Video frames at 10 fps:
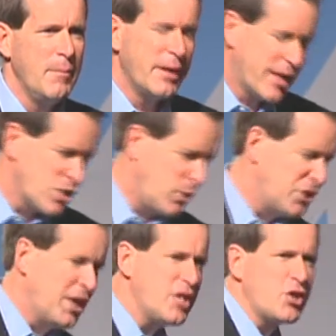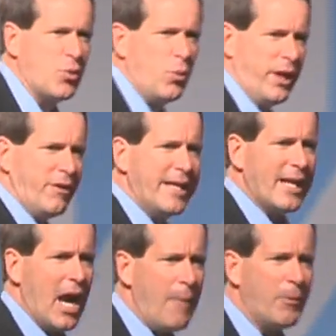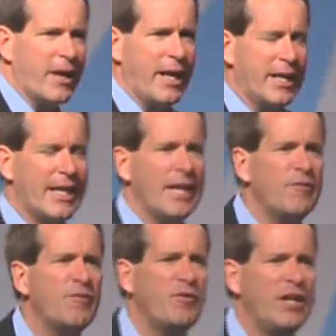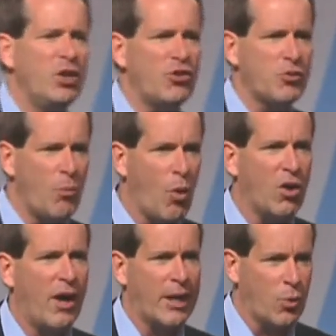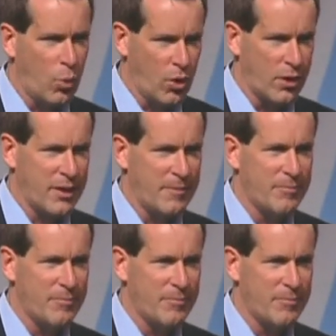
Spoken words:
Because when things are really complicated, it feels more like work.